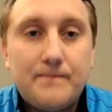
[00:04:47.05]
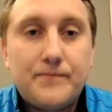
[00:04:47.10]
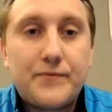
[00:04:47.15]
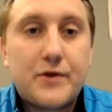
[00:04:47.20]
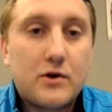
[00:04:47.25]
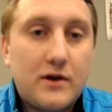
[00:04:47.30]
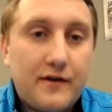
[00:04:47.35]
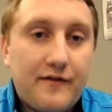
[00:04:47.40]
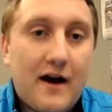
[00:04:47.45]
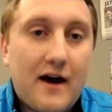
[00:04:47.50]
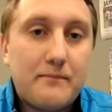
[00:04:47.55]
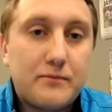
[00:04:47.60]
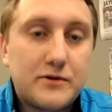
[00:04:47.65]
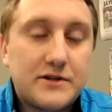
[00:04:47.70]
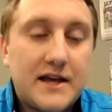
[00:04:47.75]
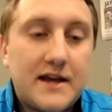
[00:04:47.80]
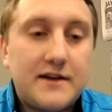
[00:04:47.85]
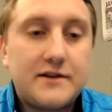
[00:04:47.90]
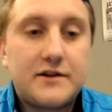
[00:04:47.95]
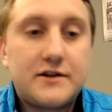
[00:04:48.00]

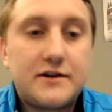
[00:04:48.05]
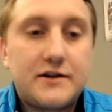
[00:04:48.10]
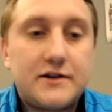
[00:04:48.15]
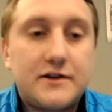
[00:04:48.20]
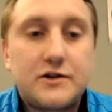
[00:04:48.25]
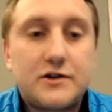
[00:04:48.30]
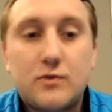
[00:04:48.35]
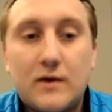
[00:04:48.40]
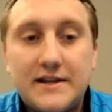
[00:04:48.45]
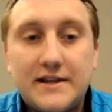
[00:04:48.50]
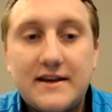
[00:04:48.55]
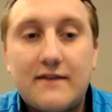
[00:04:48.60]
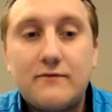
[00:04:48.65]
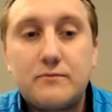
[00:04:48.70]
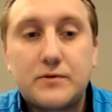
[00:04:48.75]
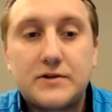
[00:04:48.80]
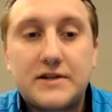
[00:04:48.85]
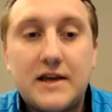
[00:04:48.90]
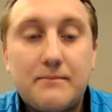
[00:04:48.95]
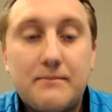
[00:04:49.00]
35% to 27%
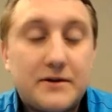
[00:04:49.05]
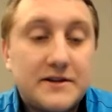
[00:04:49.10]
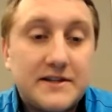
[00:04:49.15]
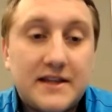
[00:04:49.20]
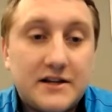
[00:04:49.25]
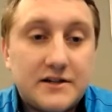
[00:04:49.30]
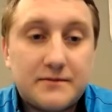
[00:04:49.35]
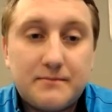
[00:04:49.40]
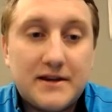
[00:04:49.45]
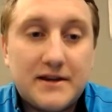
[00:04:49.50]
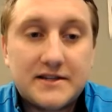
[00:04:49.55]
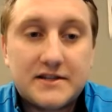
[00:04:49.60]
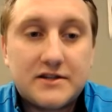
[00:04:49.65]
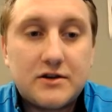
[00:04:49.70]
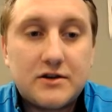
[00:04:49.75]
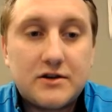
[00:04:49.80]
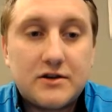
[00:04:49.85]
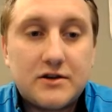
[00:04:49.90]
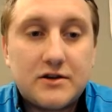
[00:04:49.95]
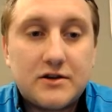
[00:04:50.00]
because they just
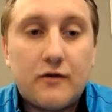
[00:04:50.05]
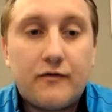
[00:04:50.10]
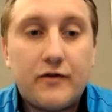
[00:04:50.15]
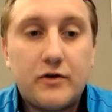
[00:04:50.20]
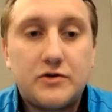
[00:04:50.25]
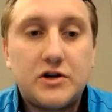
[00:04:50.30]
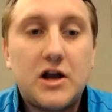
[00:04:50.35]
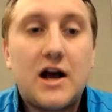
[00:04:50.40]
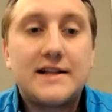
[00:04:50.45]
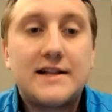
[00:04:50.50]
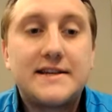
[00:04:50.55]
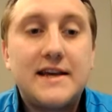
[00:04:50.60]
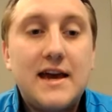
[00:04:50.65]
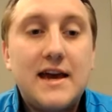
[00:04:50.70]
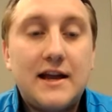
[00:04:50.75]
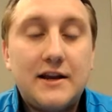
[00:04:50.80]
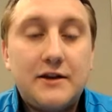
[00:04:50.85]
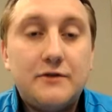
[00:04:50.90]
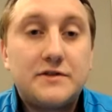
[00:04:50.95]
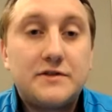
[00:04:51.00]
missed so few shots
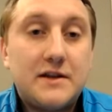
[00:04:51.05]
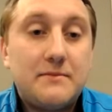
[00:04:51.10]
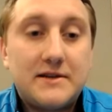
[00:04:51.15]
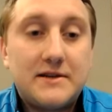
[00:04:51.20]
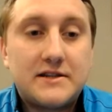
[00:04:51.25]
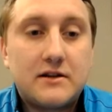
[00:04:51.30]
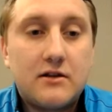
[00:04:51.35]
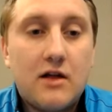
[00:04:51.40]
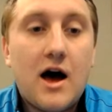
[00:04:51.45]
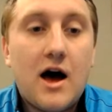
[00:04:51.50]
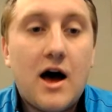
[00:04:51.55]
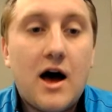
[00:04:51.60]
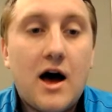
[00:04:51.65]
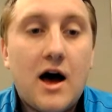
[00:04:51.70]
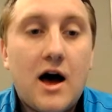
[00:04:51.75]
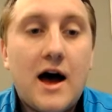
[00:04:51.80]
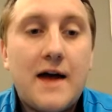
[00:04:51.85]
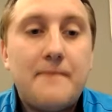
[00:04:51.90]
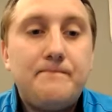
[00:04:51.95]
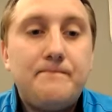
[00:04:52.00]
and Houston missed a
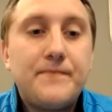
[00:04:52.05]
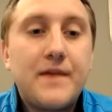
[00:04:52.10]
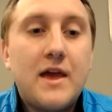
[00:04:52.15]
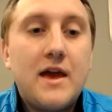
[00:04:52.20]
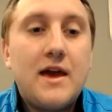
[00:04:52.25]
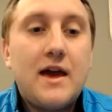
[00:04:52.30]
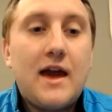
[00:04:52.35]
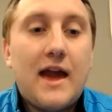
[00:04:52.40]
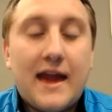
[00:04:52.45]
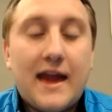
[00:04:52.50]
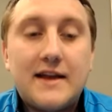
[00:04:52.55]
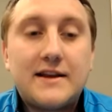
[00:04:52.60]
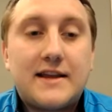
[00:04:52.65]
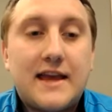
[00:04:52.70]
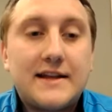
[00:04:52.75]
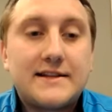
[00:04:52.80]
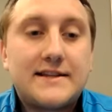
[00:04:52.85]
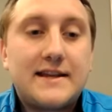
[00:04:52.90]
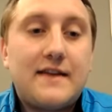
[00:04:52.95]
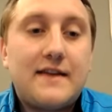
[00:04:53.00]
lot and
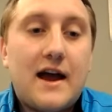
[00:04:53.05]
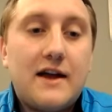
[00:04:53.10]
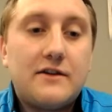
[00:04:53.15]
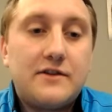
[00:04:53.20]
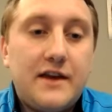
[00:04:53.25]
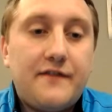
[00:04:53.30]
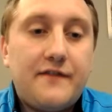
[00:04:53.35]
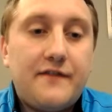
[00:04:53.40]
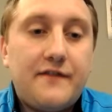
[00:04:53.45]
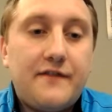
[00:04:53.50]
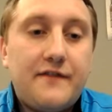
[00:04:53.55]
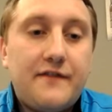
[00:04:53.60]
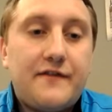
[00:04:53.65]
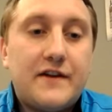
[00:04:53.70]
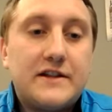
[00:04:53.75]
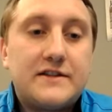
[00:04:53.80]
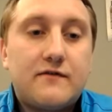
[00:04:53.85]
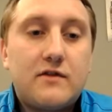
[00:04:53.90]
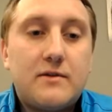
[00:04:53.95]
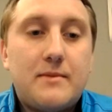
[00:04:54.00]
Kansas had the higher
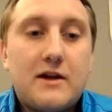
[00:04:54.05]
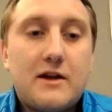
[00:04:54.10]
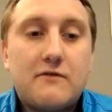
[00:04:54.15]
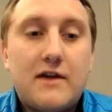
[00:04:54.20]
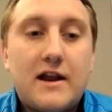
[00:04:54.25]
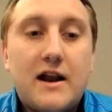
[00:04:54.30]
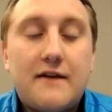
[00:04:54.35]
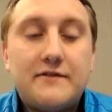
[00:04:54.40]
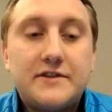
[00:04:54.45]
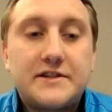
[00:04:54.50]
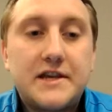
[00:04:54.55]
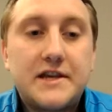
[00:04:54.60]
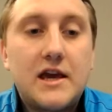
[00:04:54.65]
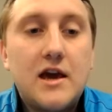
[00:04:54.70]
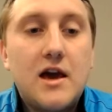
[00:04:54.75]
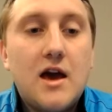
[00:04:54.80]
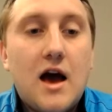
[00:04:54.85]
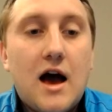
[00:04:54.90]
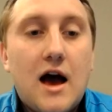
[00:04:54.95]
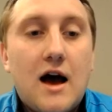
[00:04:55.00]
defensive rebounder rate, obviously,
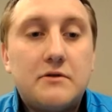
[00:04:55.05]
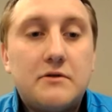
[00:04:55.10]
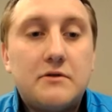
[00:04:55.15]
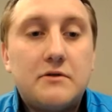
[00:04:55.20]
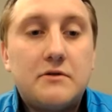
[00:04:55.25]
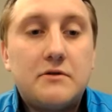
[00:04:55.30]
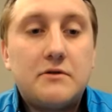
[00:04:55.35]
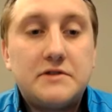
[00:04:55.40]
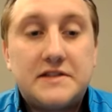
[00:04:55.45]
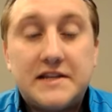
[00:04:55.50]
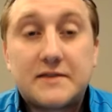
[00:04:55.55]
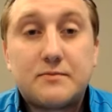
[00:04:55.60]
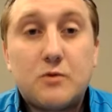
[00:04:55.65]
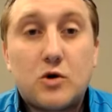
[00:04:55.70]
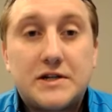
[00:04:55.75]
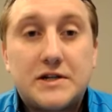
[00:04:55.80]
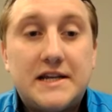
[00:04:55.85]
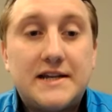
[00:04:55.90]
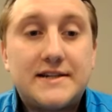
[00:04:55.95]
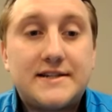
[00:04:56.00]
uh, with six more
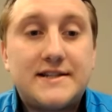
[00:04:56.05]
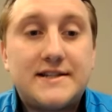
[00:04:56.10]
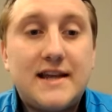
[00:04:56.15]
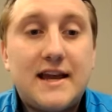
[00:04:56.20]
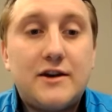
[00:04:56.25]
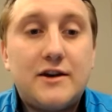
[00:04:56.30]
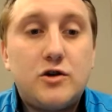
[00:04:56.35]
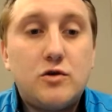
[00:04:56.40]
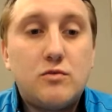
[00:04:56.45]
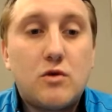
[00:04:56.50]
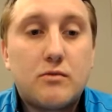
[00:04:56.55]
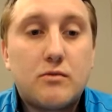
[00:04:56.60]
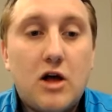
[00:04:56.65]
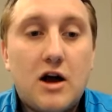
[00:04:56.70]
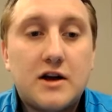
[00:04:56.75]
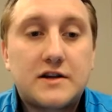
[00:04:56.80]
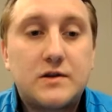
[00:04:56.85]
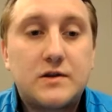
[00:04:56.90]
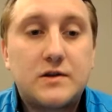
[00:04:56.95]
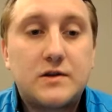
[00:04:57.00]
assists and two more
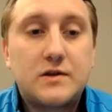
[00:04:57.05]
blocks.